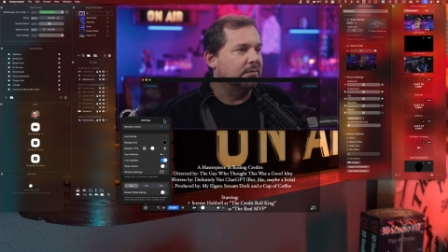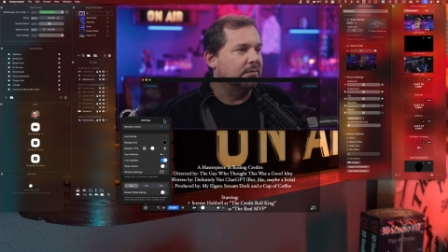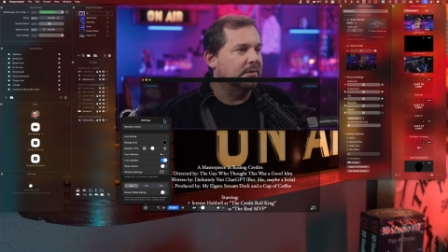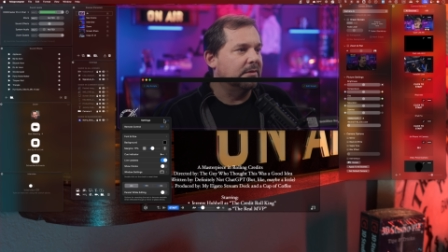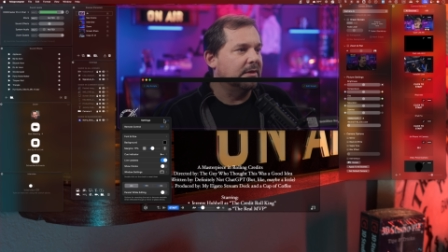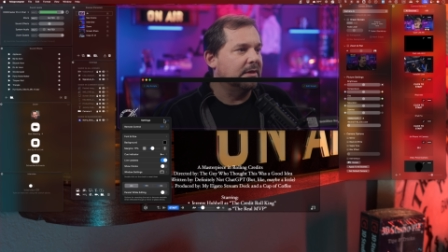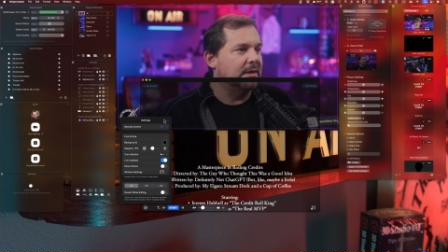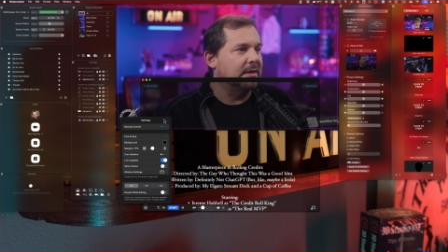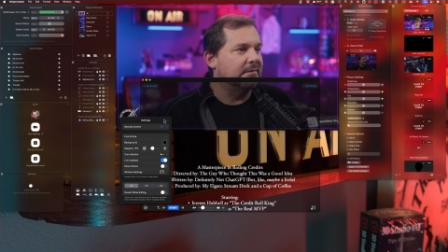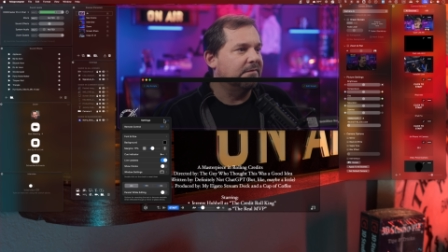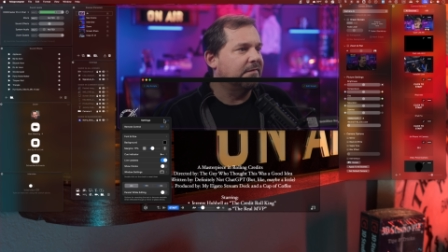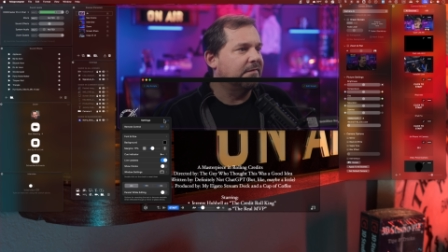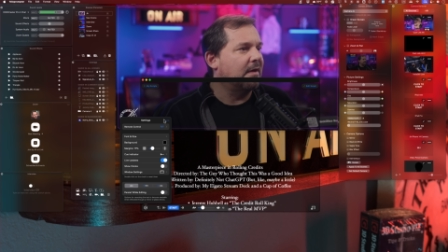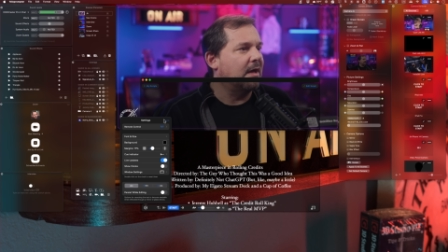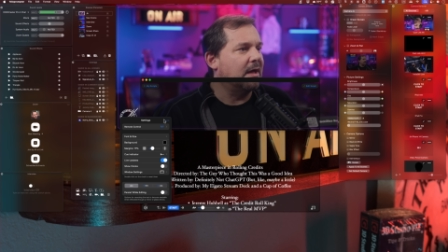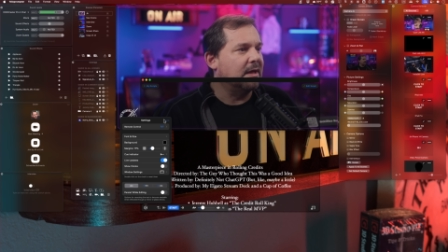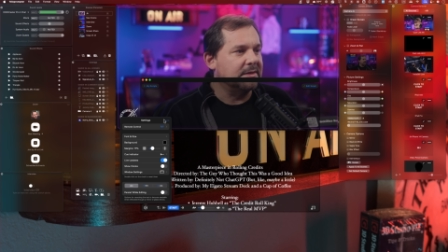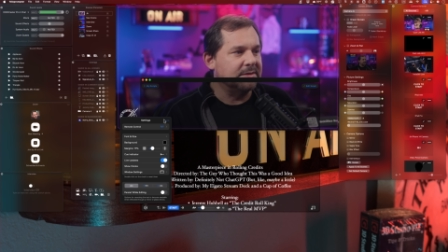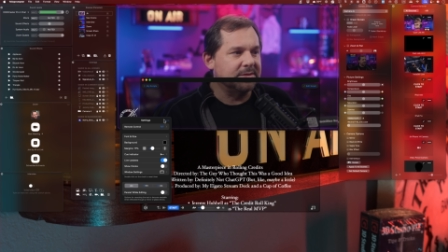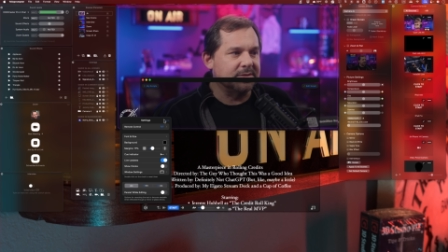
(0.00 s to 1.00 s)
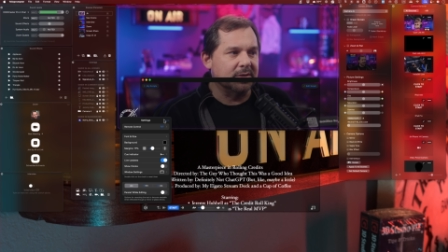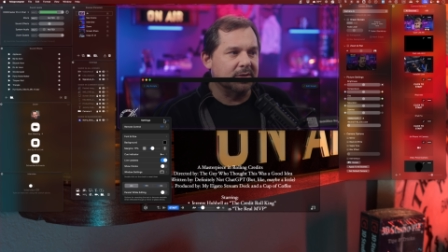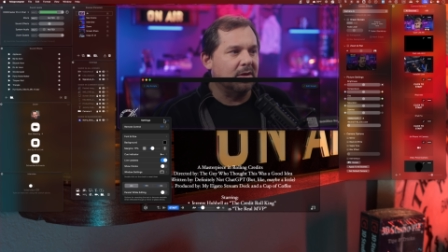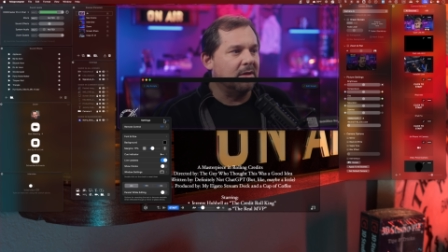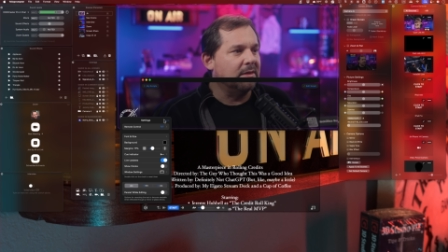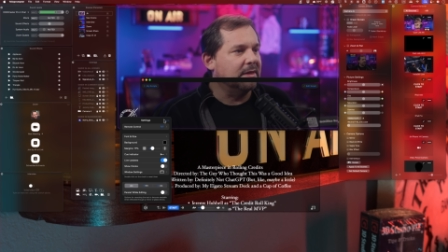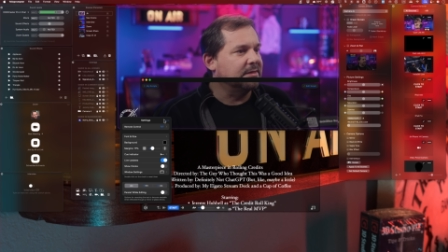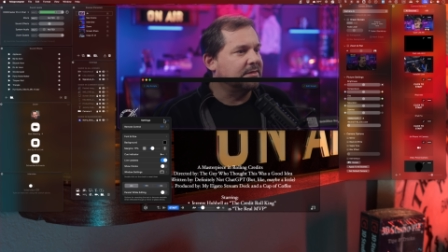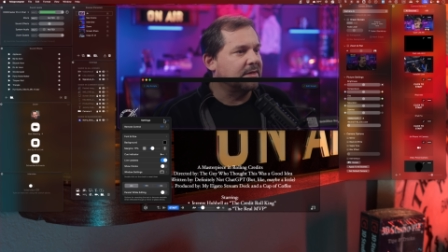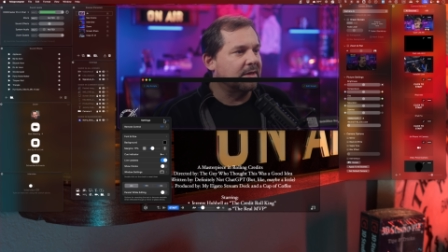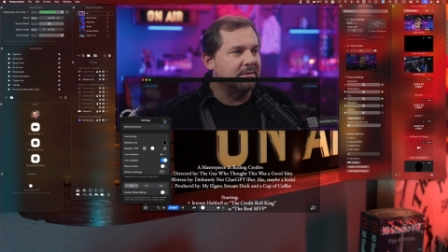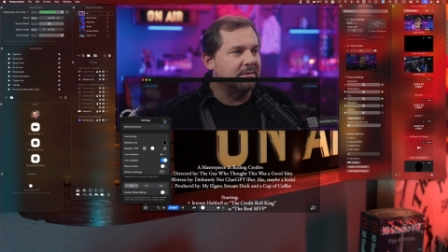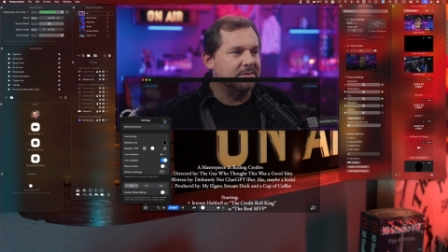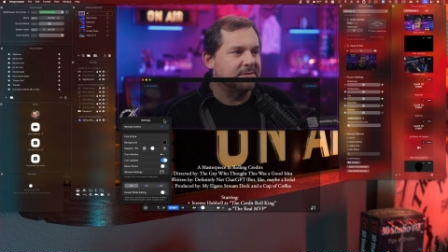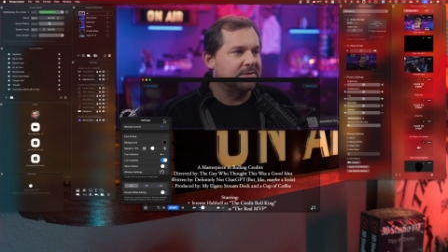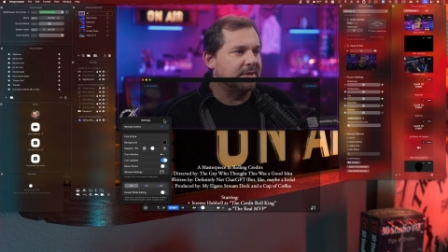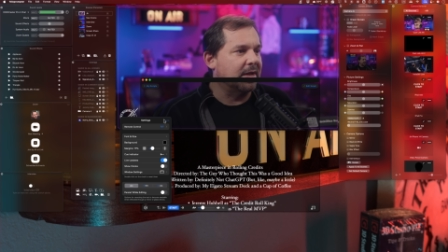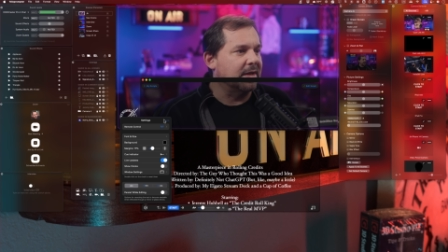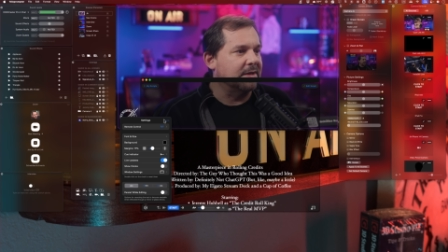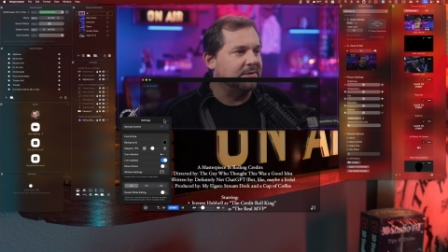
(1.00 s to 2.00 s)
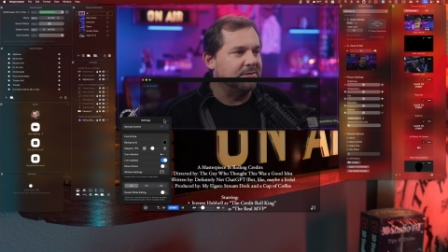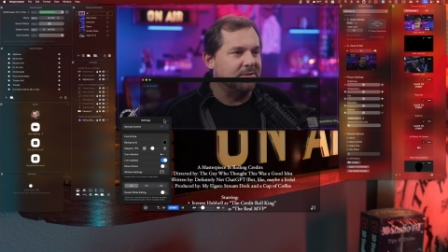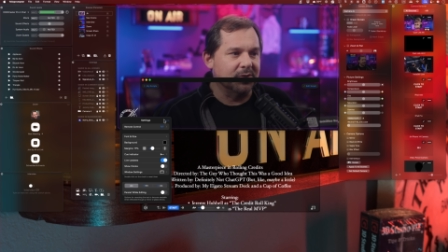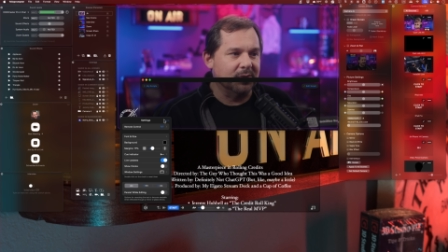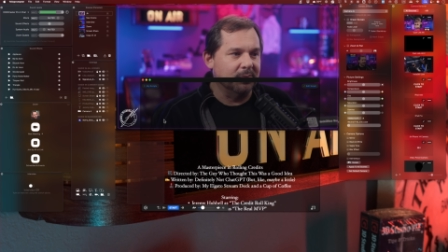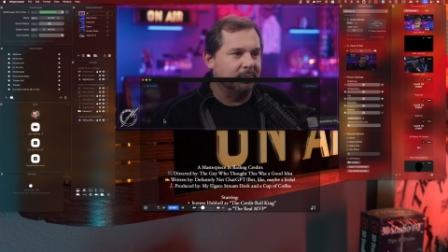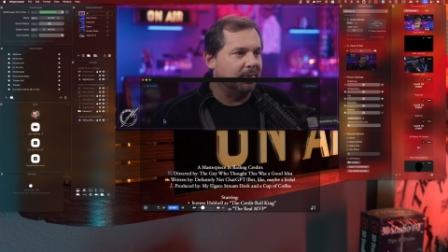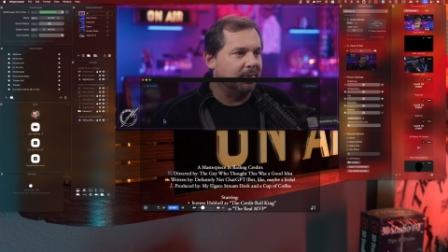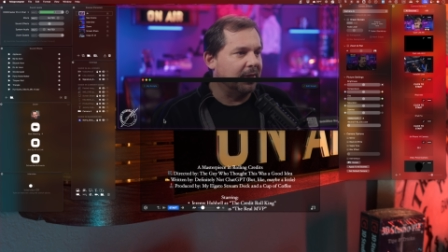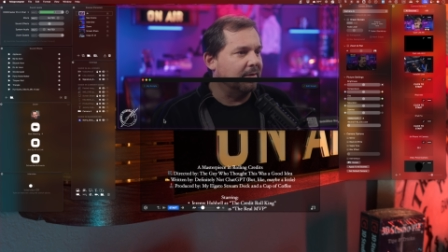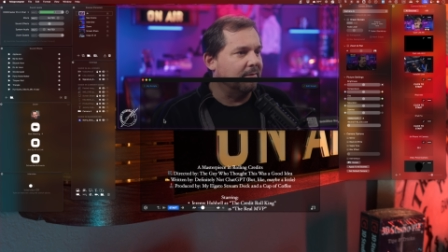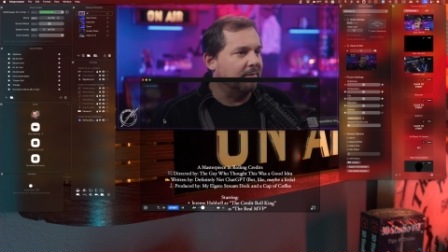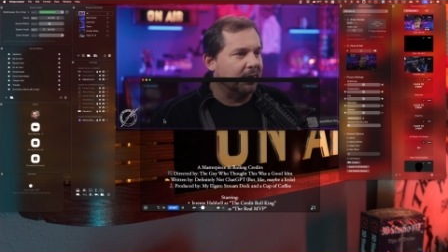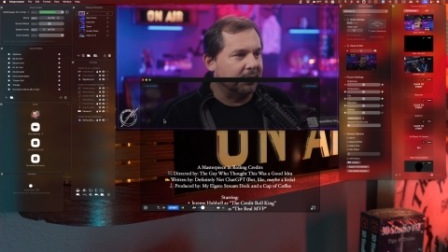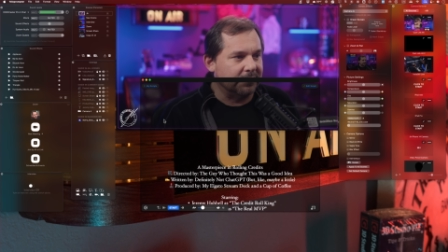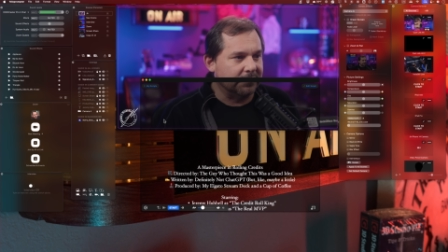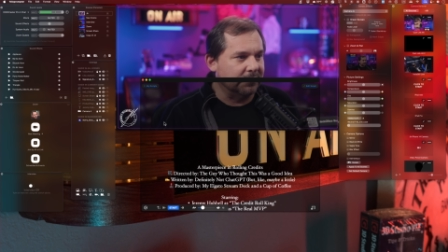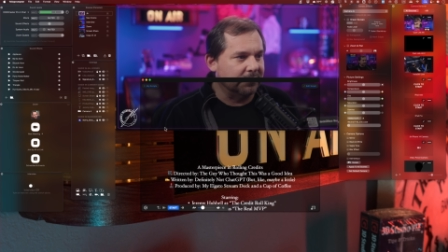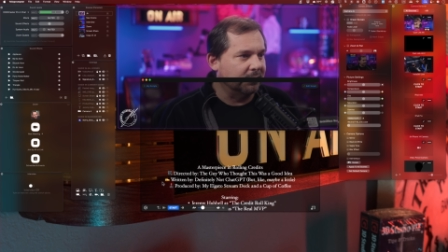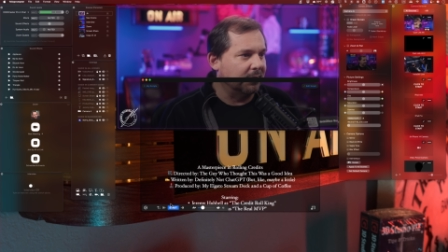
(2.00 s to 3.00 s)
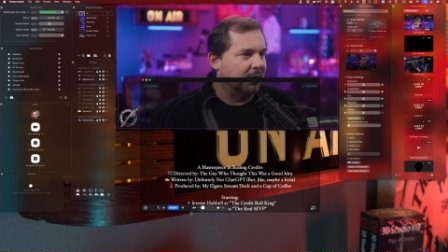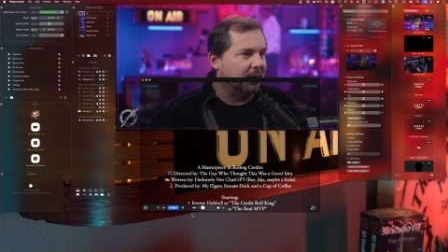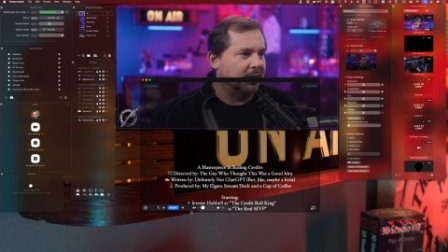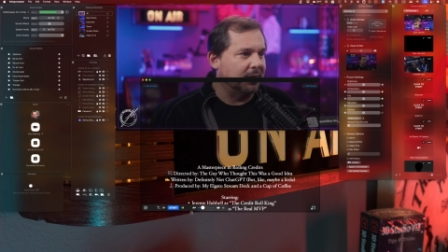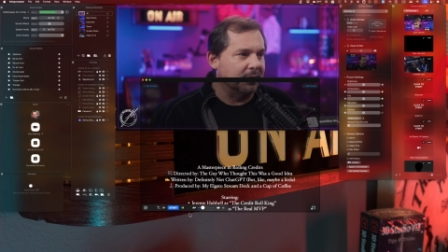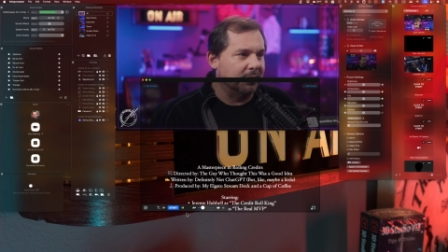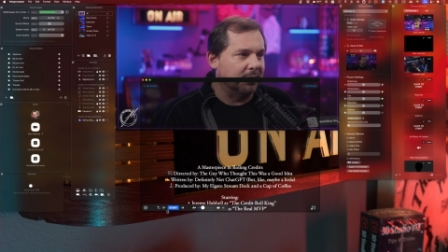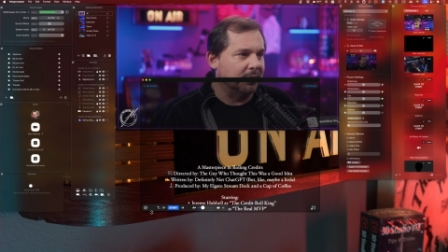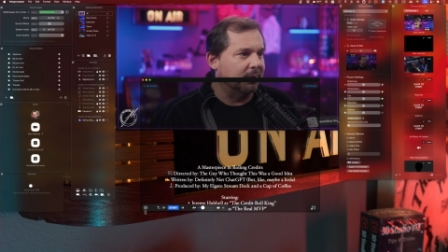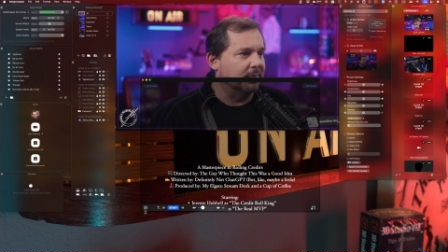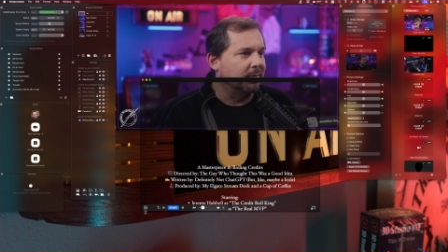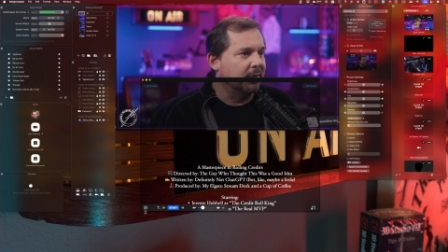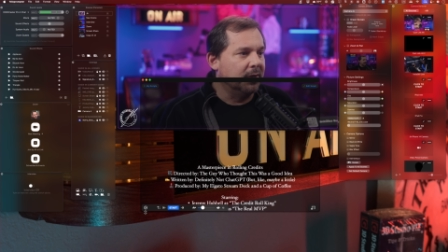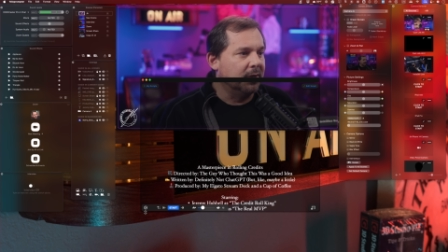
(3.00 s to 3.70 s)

The fonts and all these other settings you can play with at your